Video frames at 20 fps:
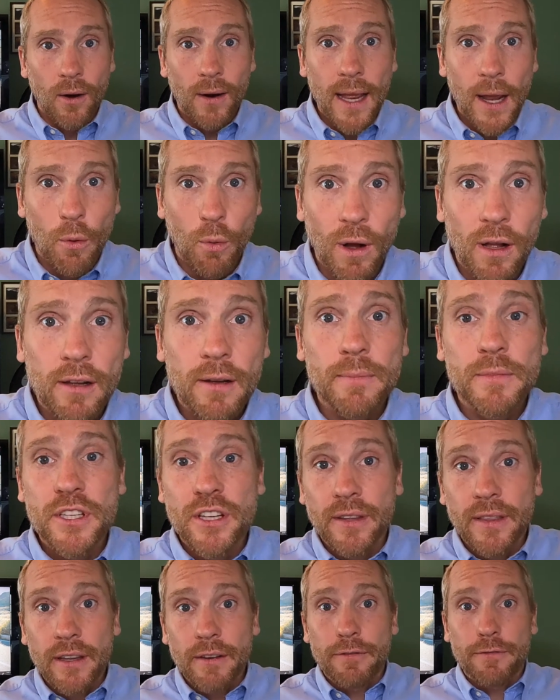Okay, welcome
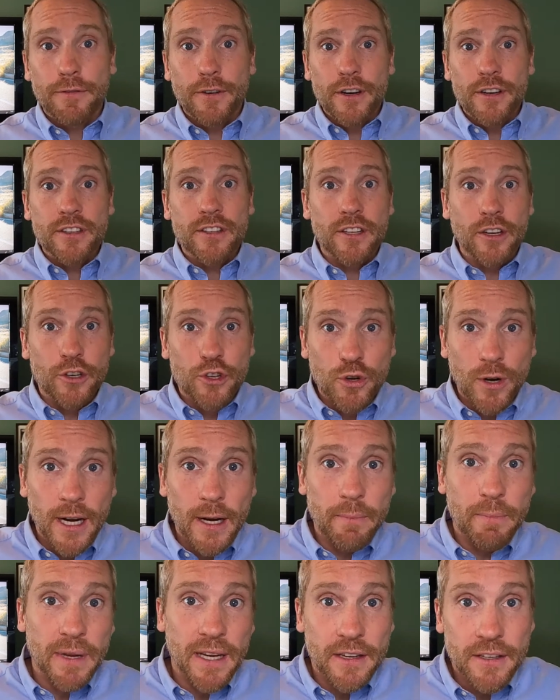to the first
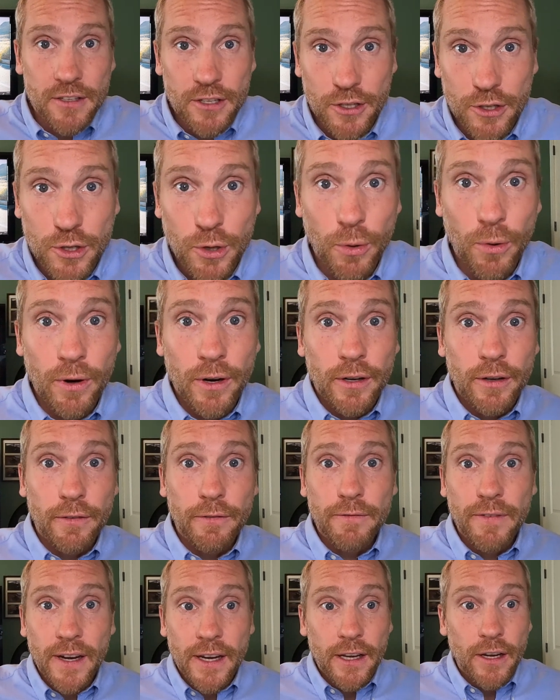Training Peaks
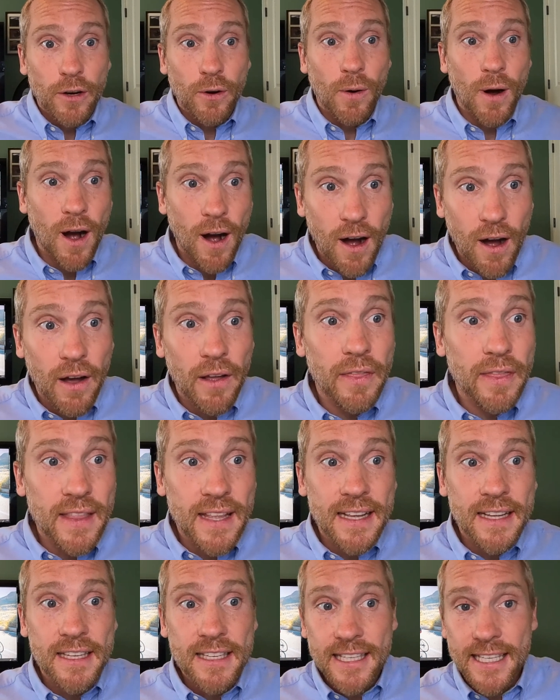tutorial video on
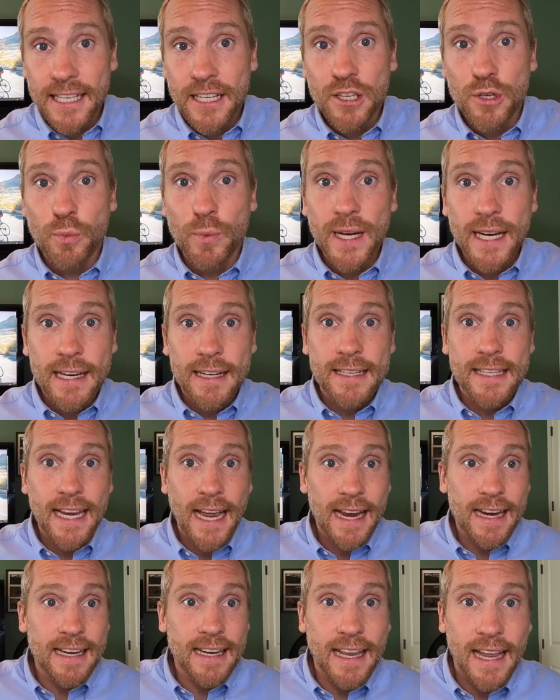the 6-week
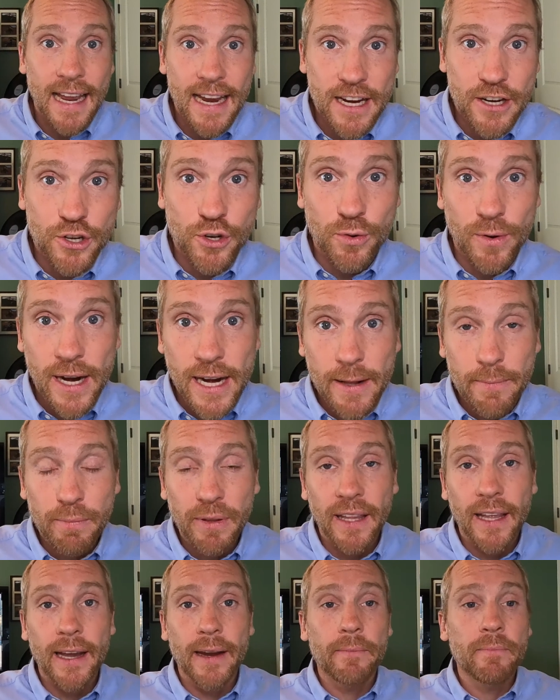10K training
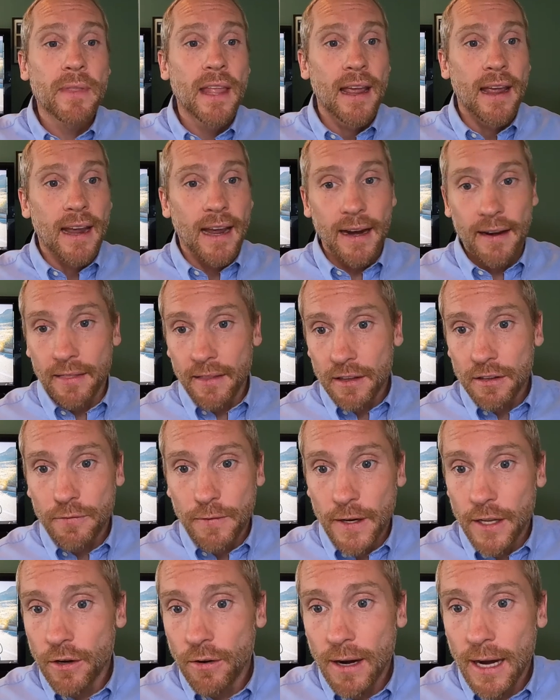plan. And in this
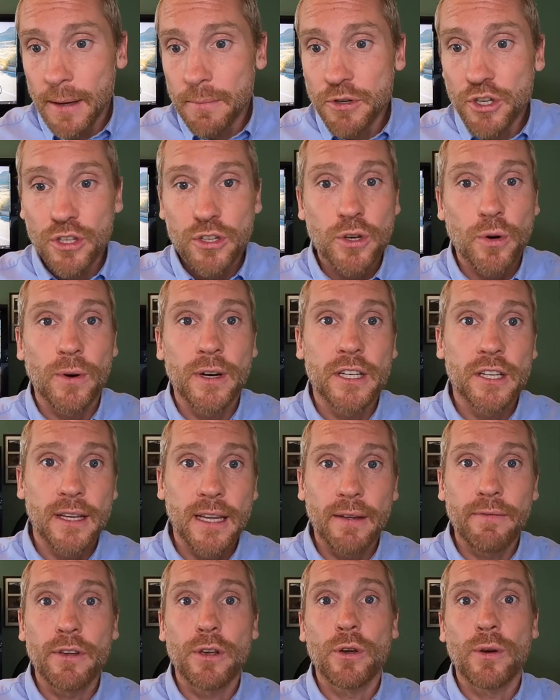video, I'm just going to
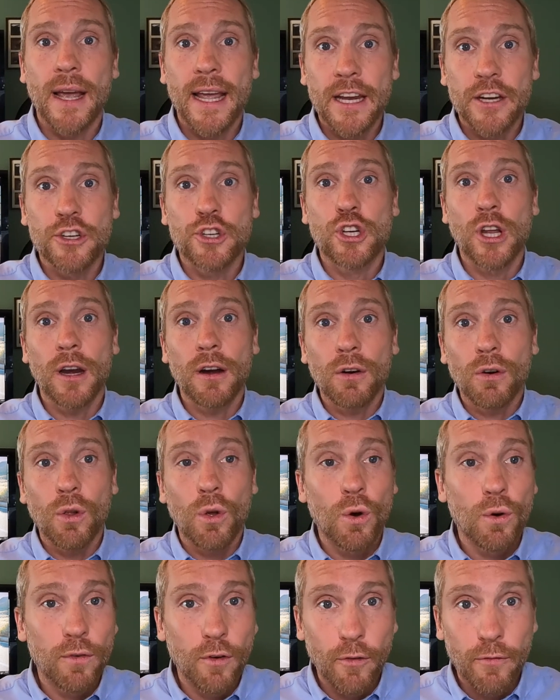give you a
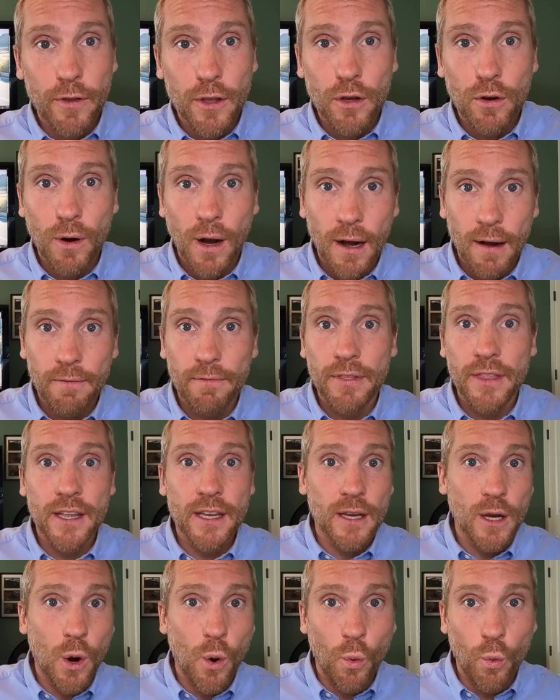general overview of
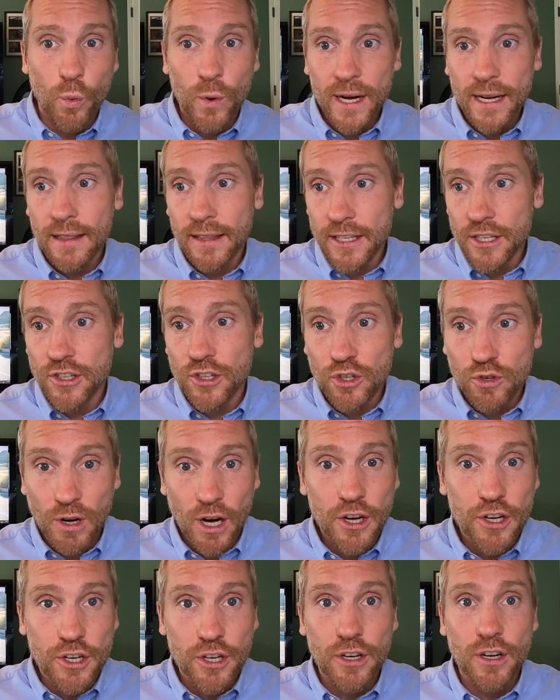the weekly
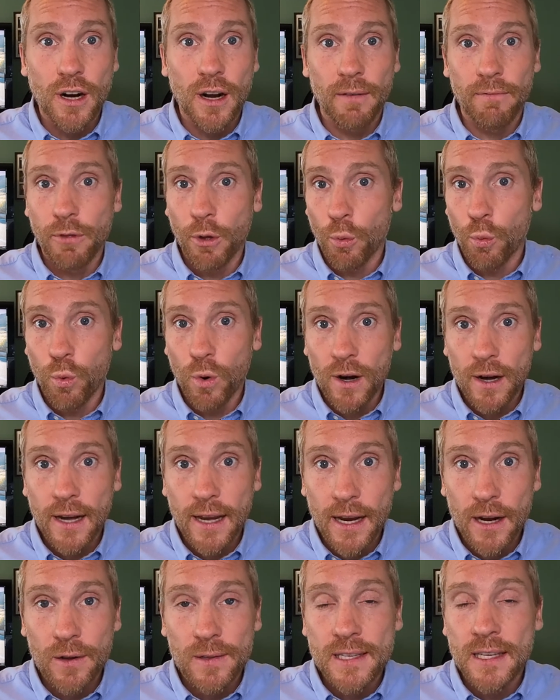structure of the
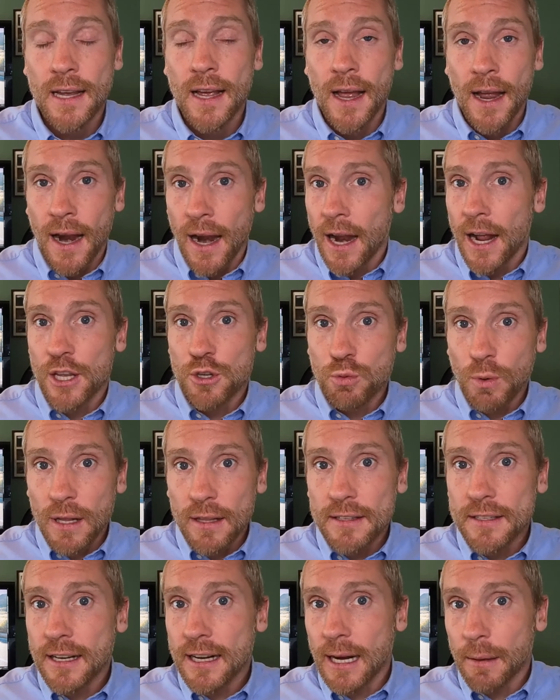workouts, as
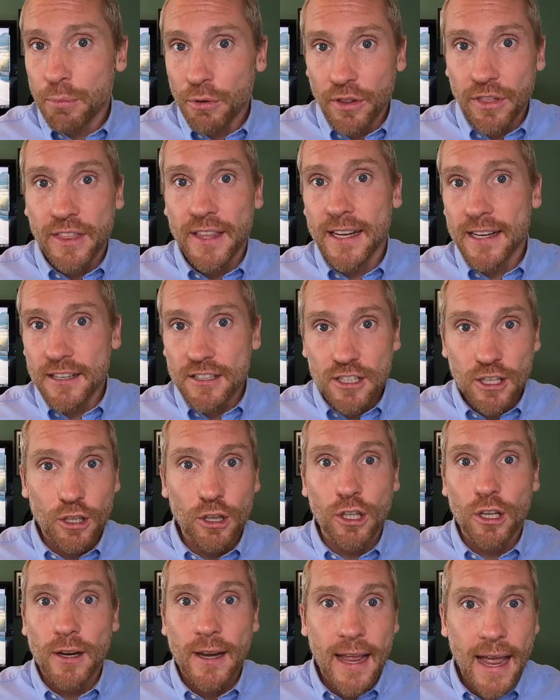well as a couple of things to
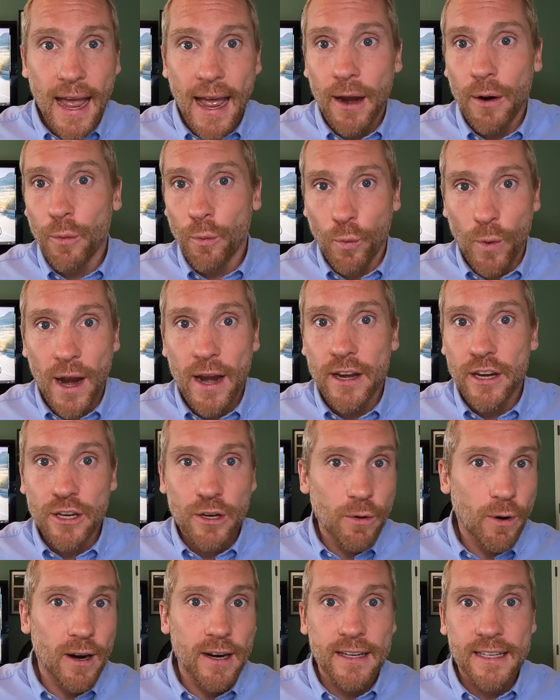look at when
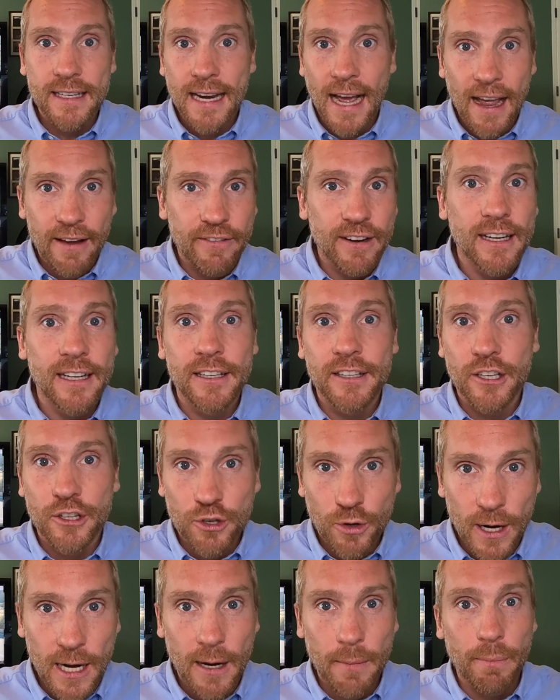you are diving into
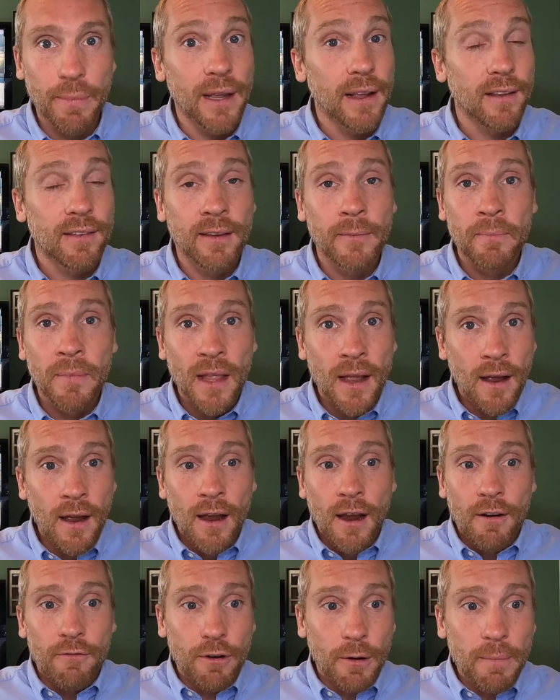Training Peaks.
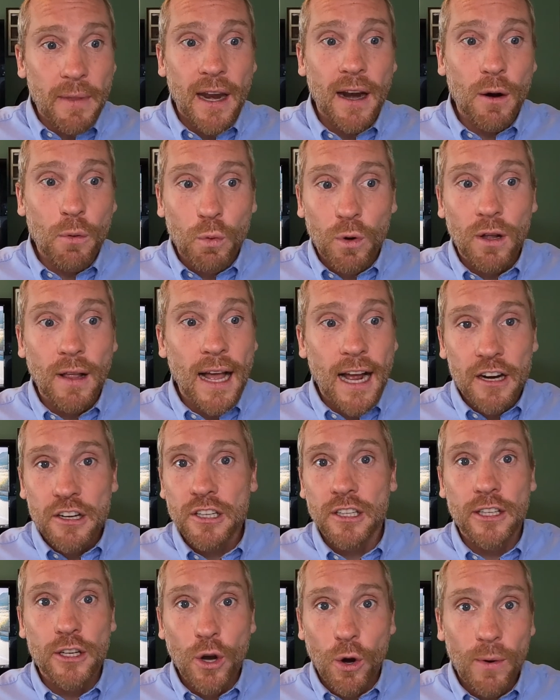From there, we'll
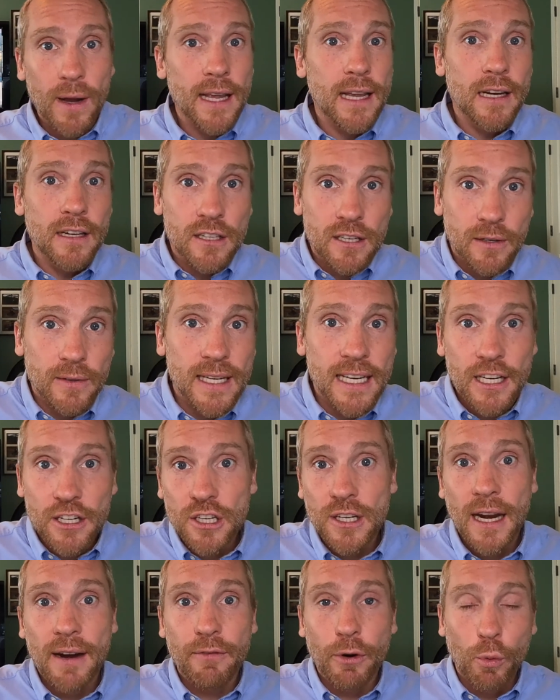actually go into
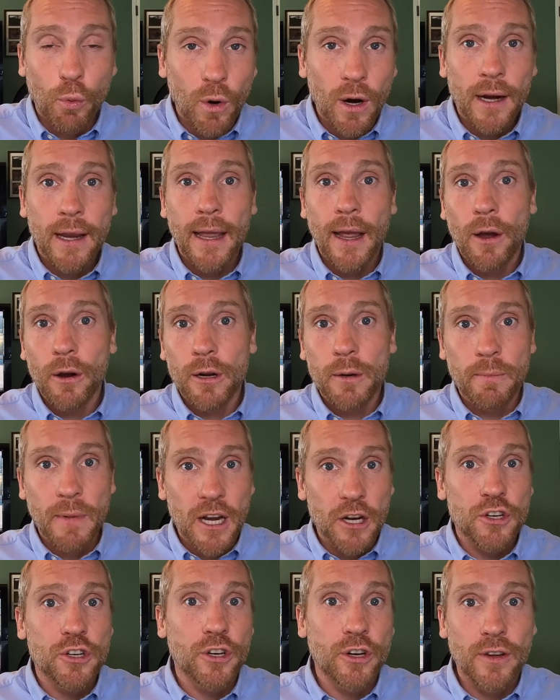each and every workout to
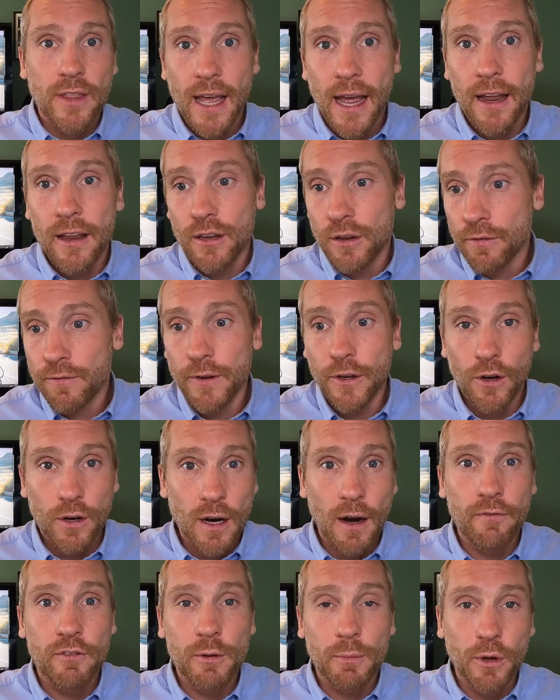make sure that you feel
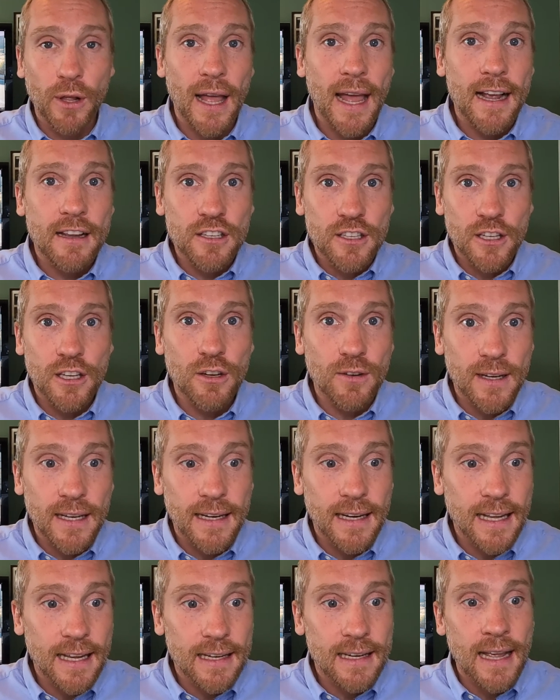comfortable
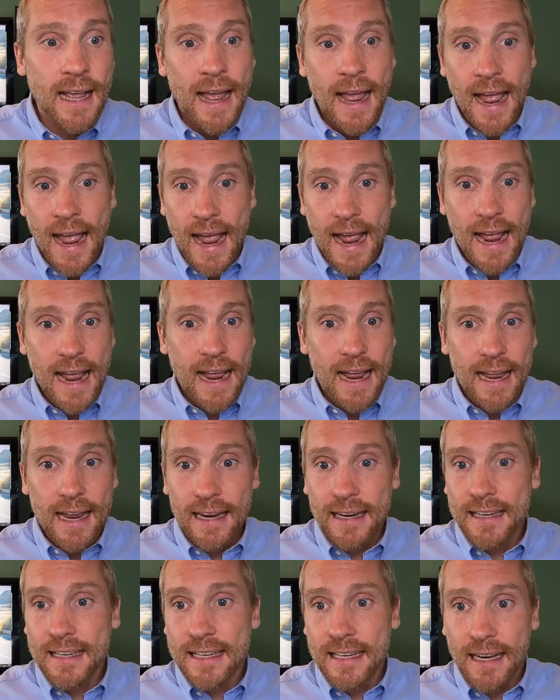executing it.
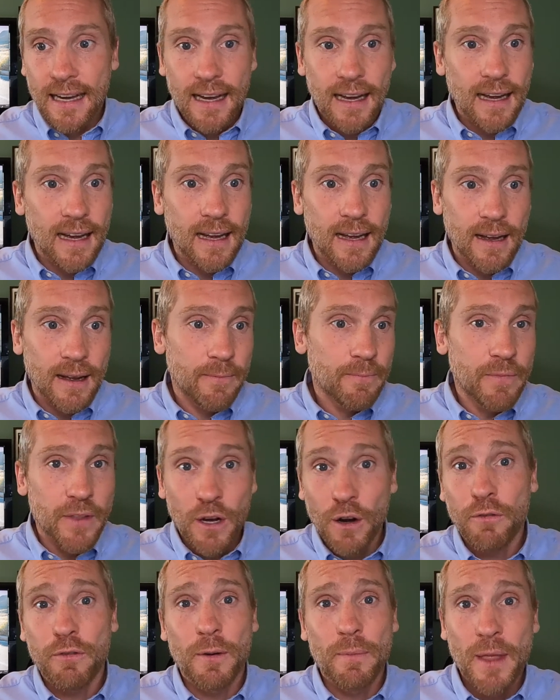And,
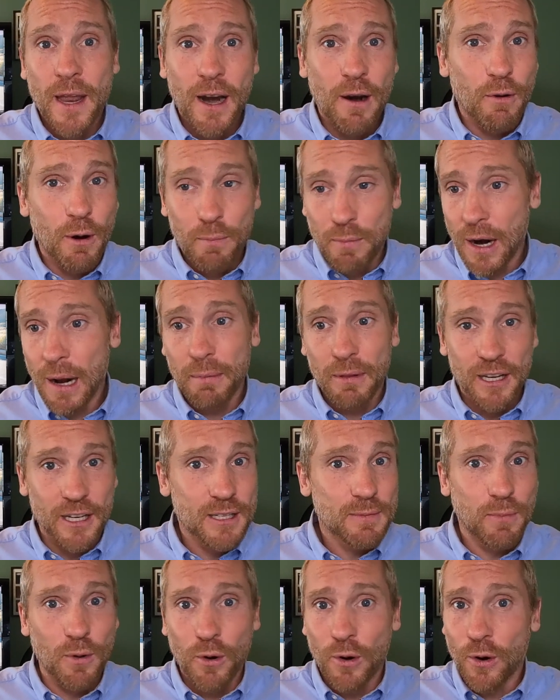from there, we'll probably
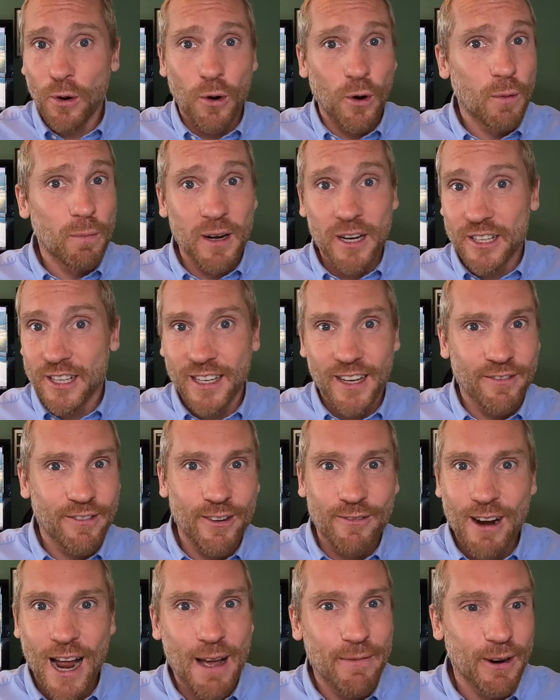explore a whole bunch of
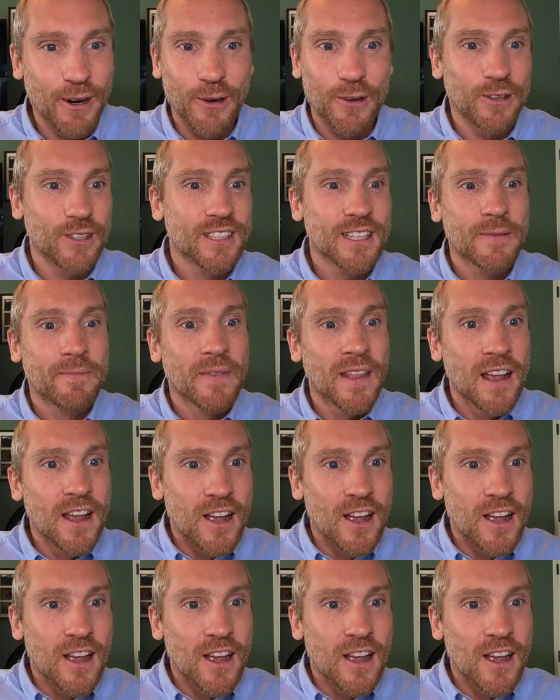different rabbit holes.